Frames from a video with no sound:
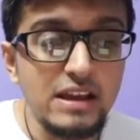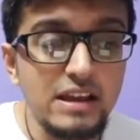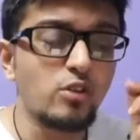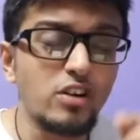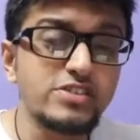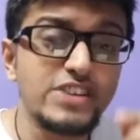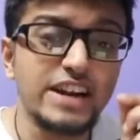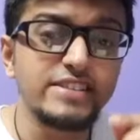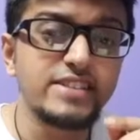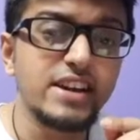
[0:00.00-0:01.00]
is not
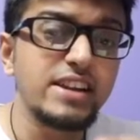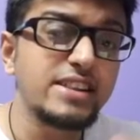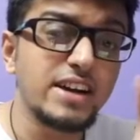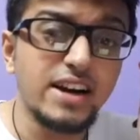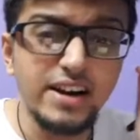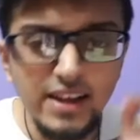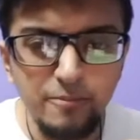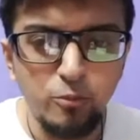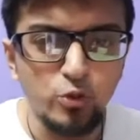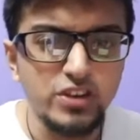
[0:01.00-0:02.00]
strategically the
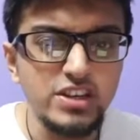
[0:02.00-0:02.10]
correct